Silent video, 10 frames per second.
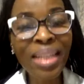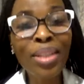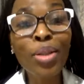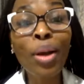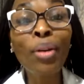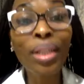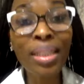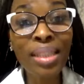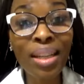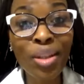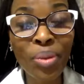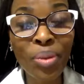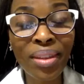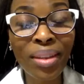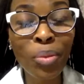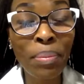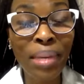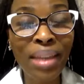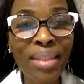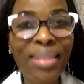So I got in touch with her, we
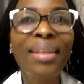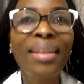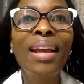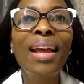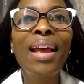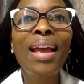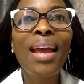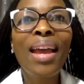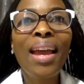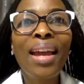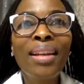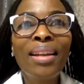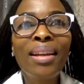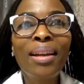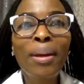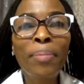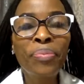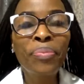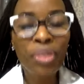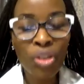met, and
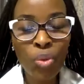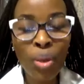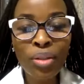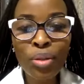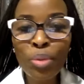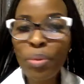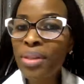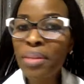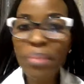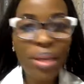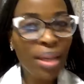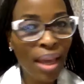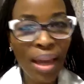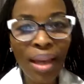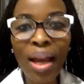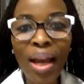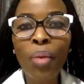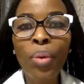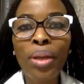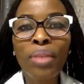um, she wanted to sponsor me, and
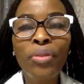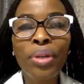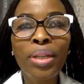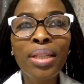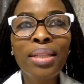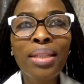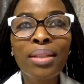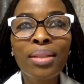I went for it.